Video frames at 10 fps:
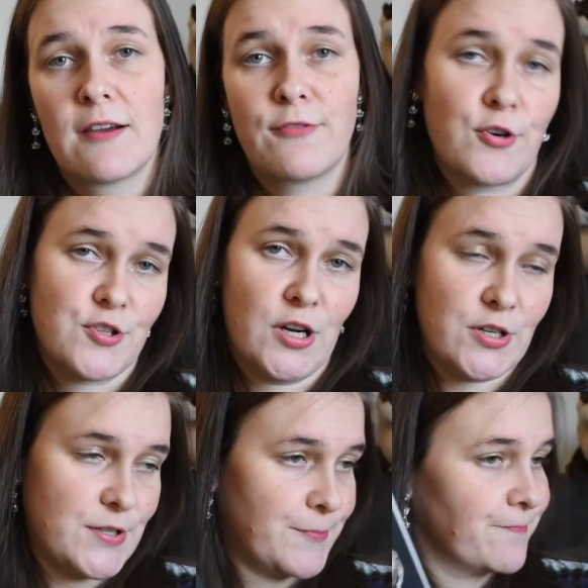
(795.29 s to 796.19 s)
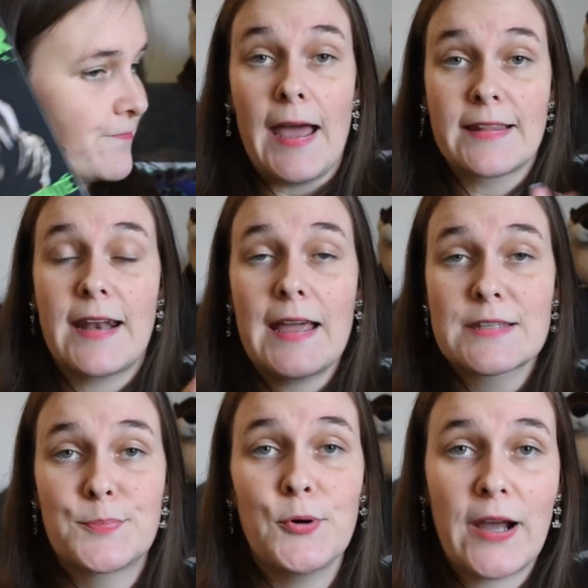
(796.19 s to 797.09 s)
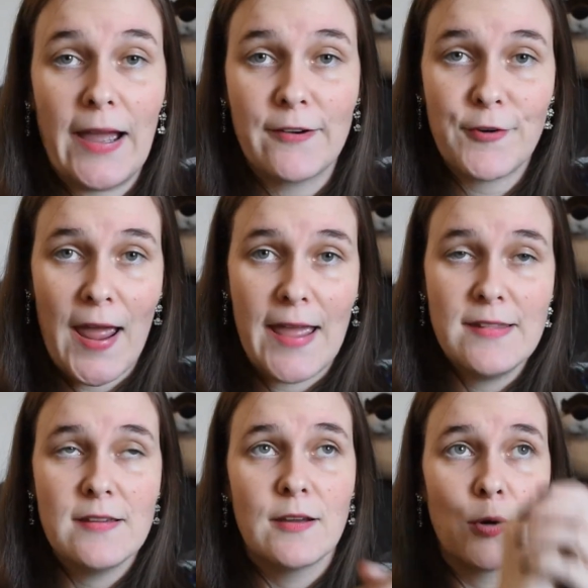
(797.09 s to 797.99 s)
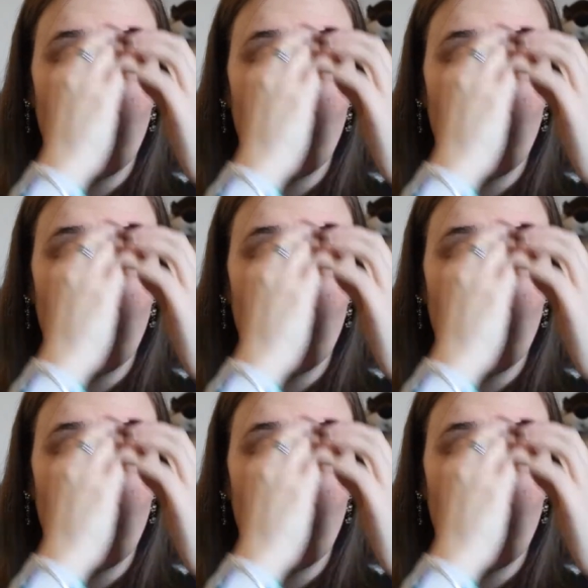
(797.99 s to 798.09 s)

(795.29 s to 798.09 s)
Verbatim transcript: 4 stars. And the next book I read